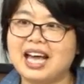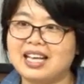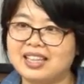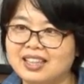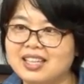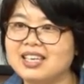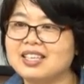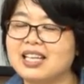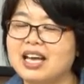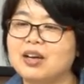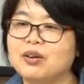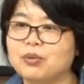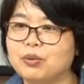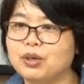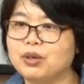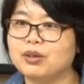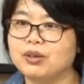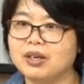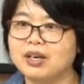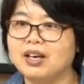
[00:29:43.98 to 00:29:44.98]
thing that
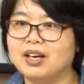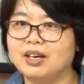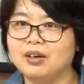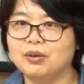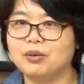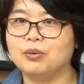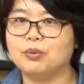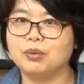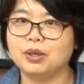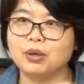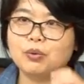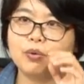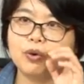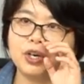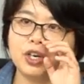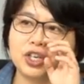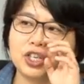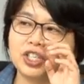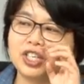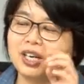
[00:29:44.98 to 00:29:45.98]
we
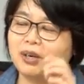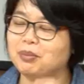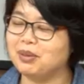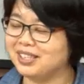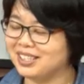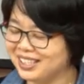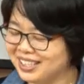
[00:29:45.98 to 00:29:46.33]
worship.